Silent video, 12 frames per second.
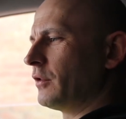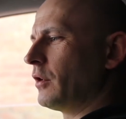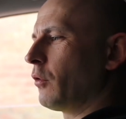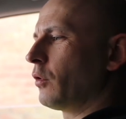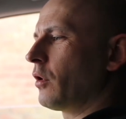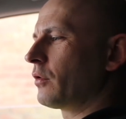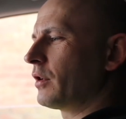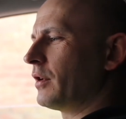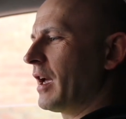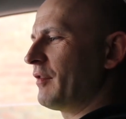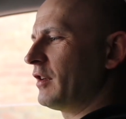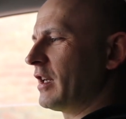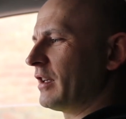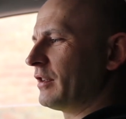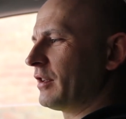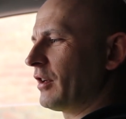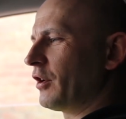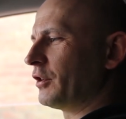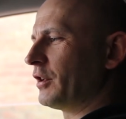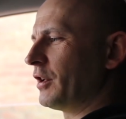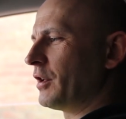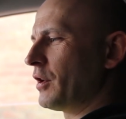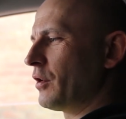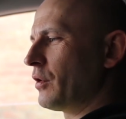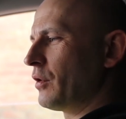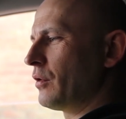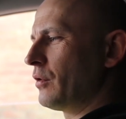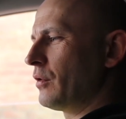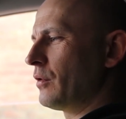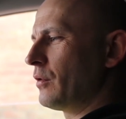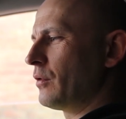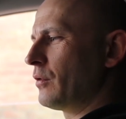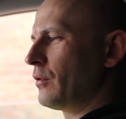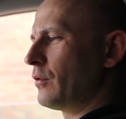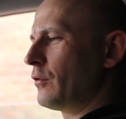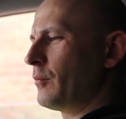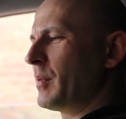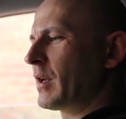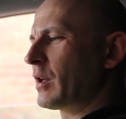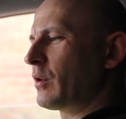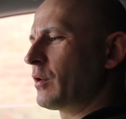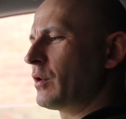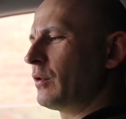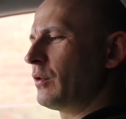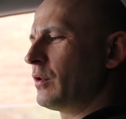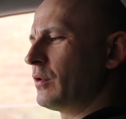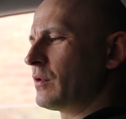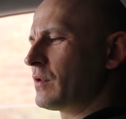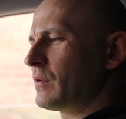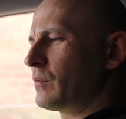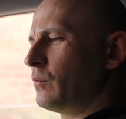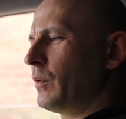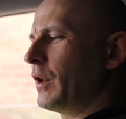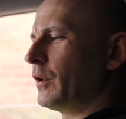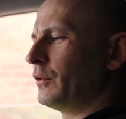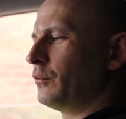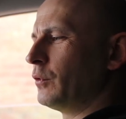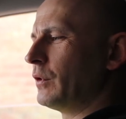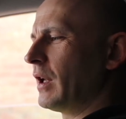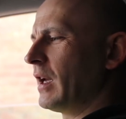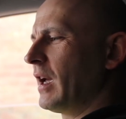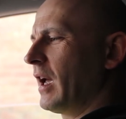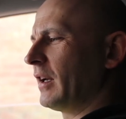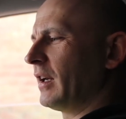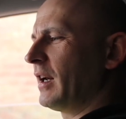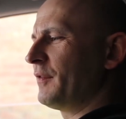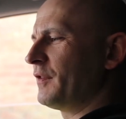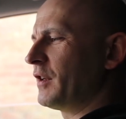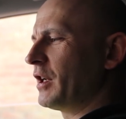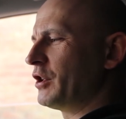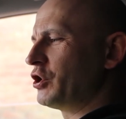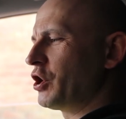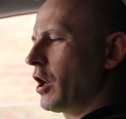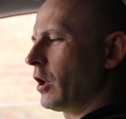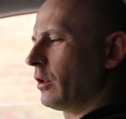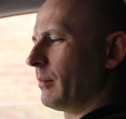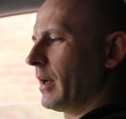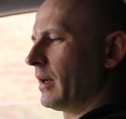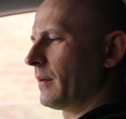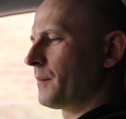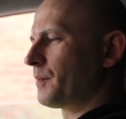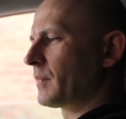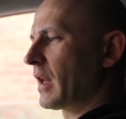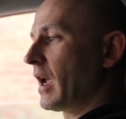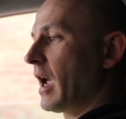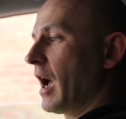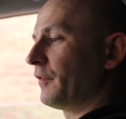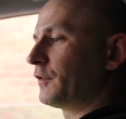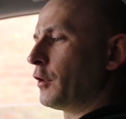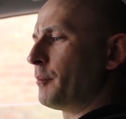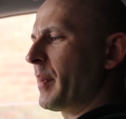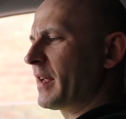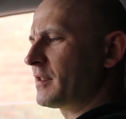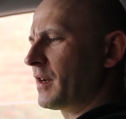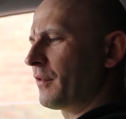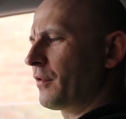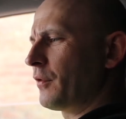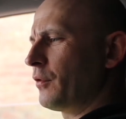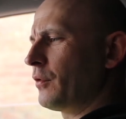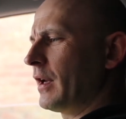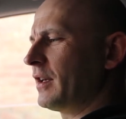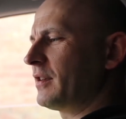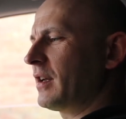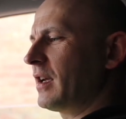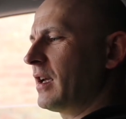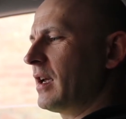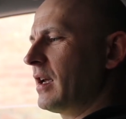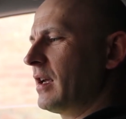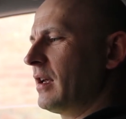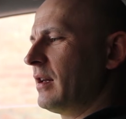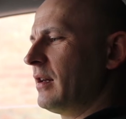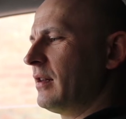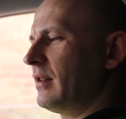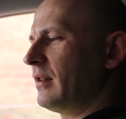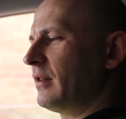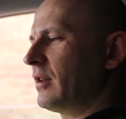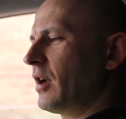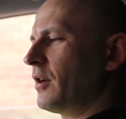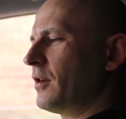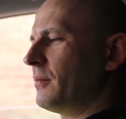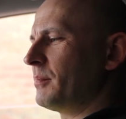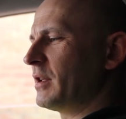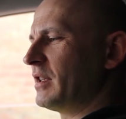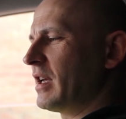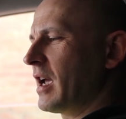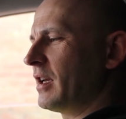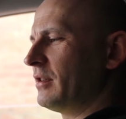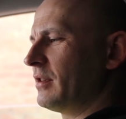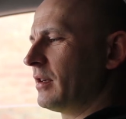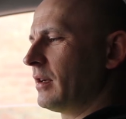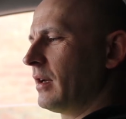No longer evident are the ubiquitous weirdwood and leafy chalma. After passing through an intermediate